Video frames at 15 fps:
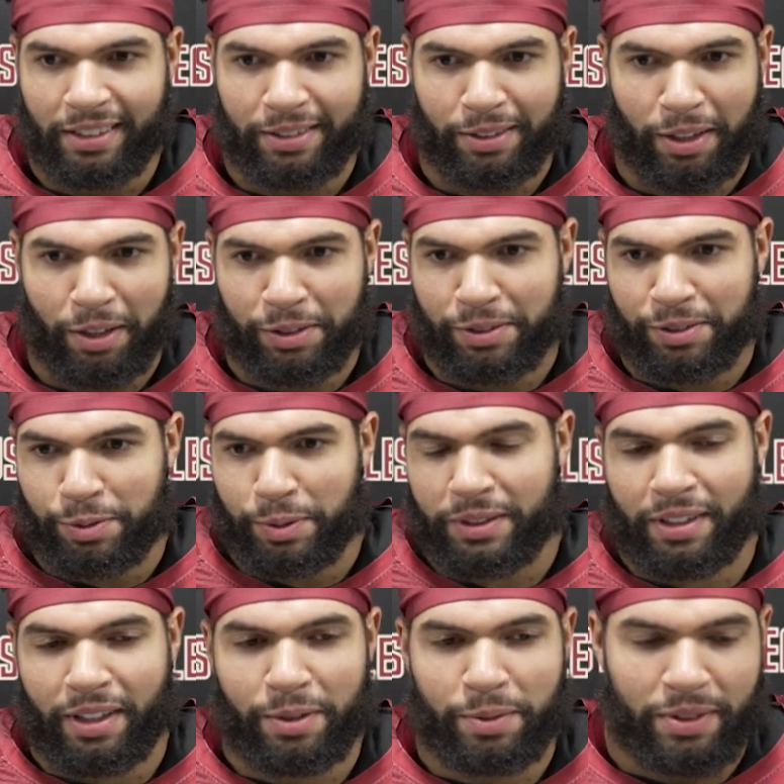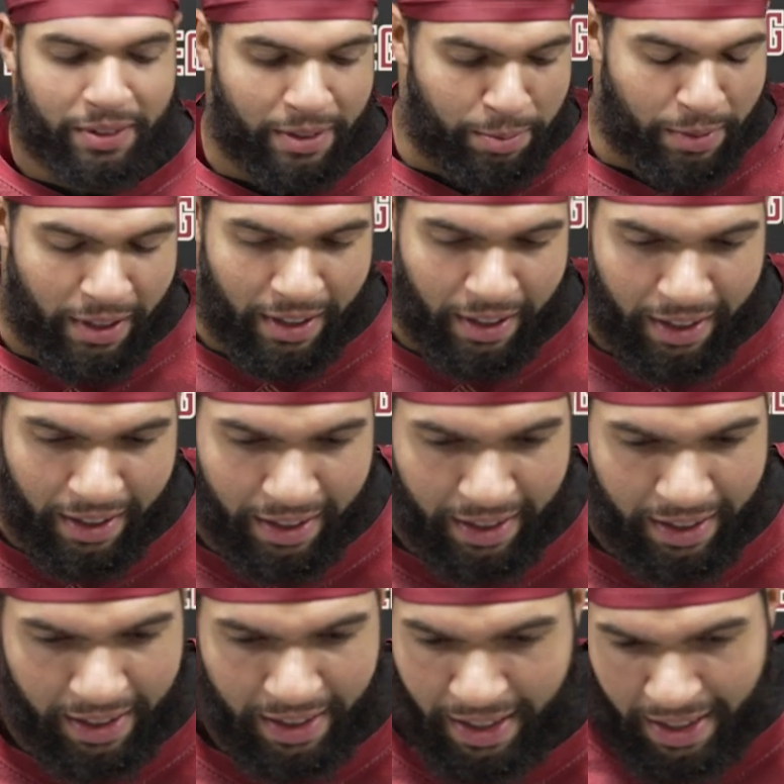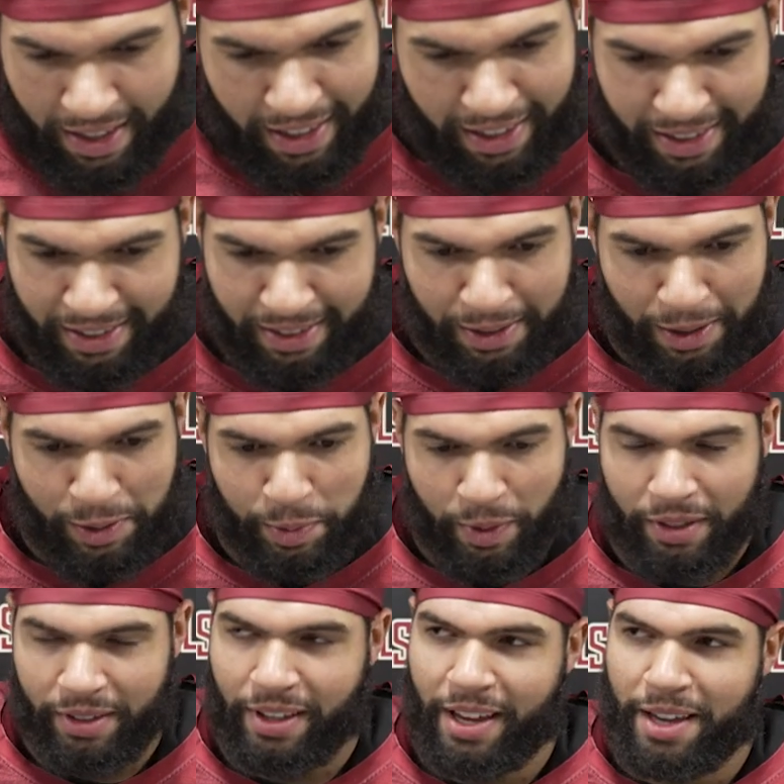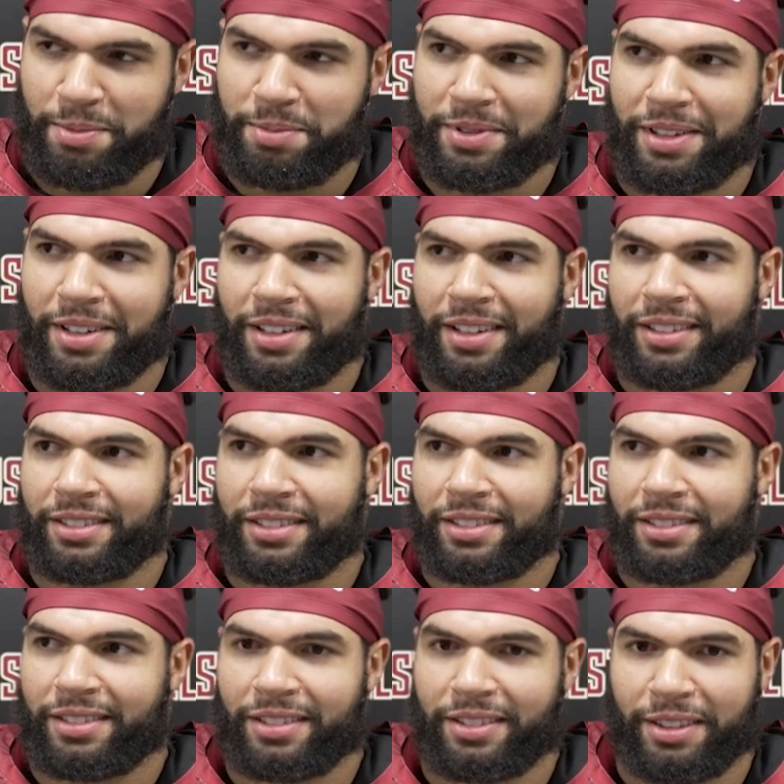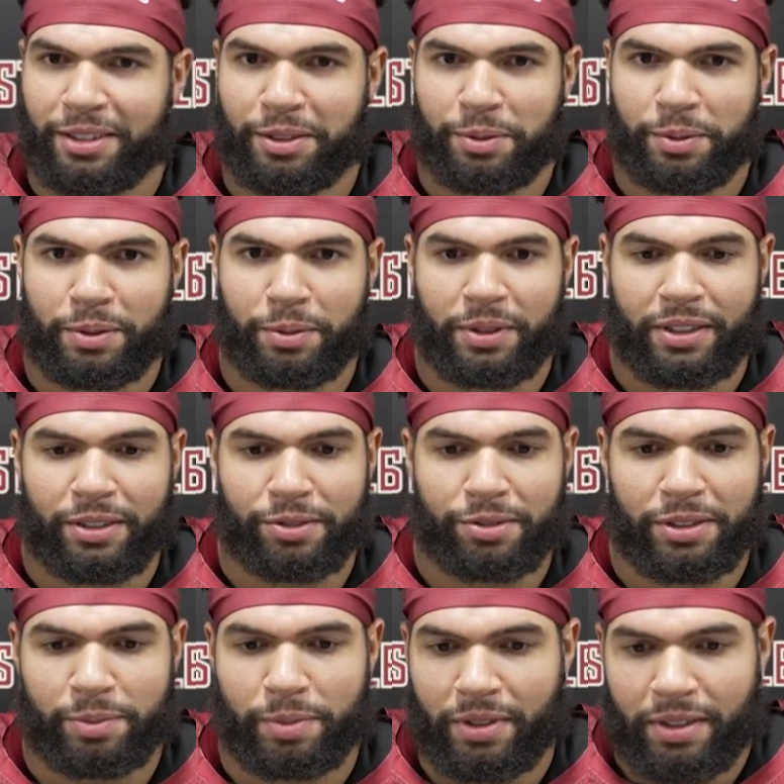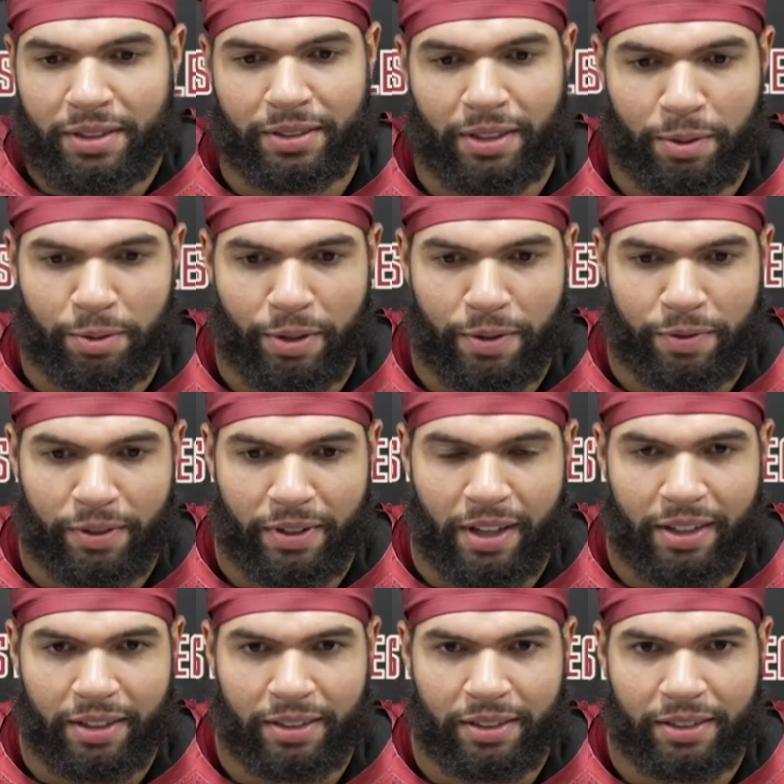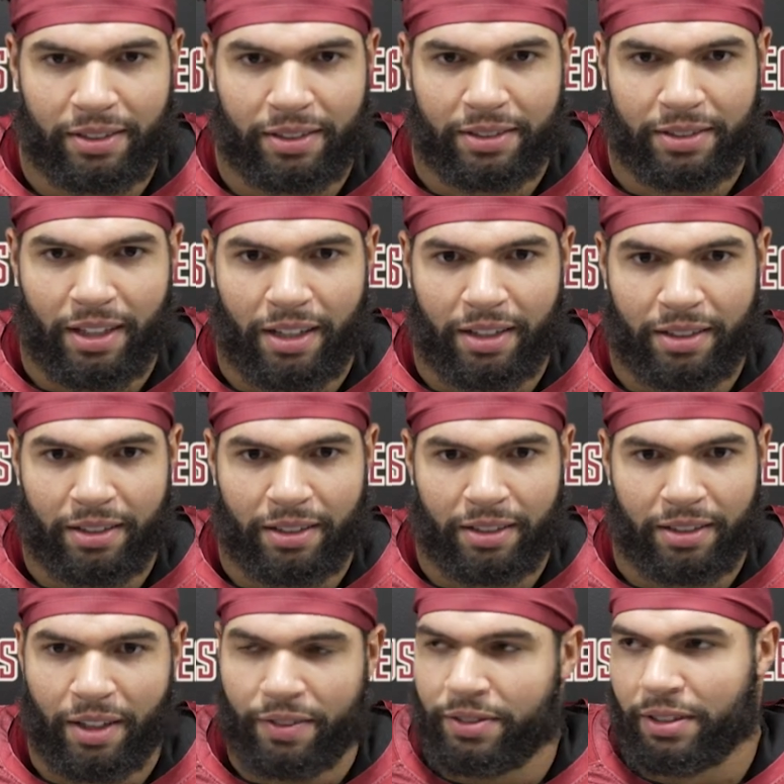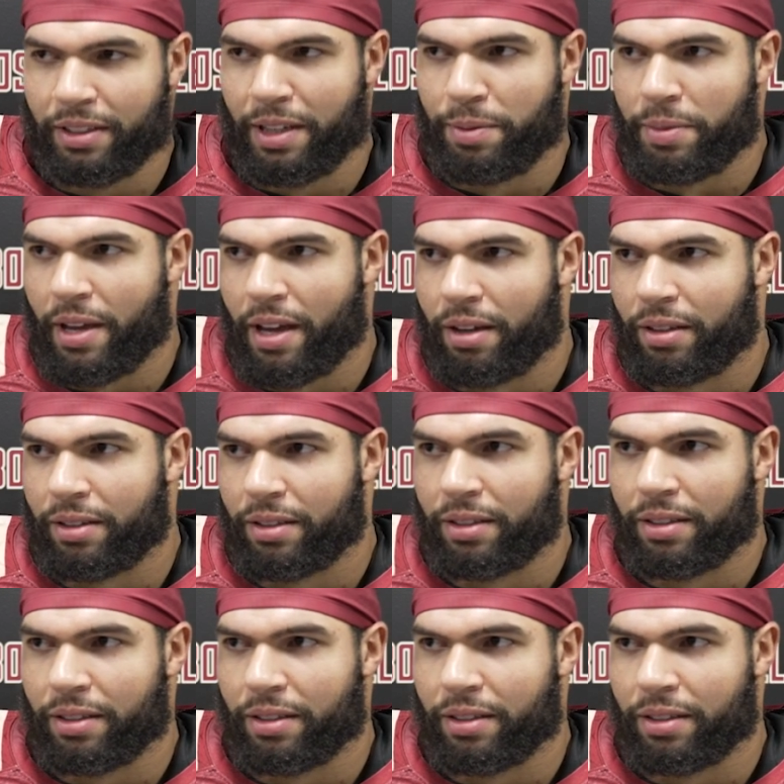so I also tweaked the other one, but it's you know it's part of the game. just dealing with, with, injuries, but you know I'm grateful that it, it's not enough to keep me out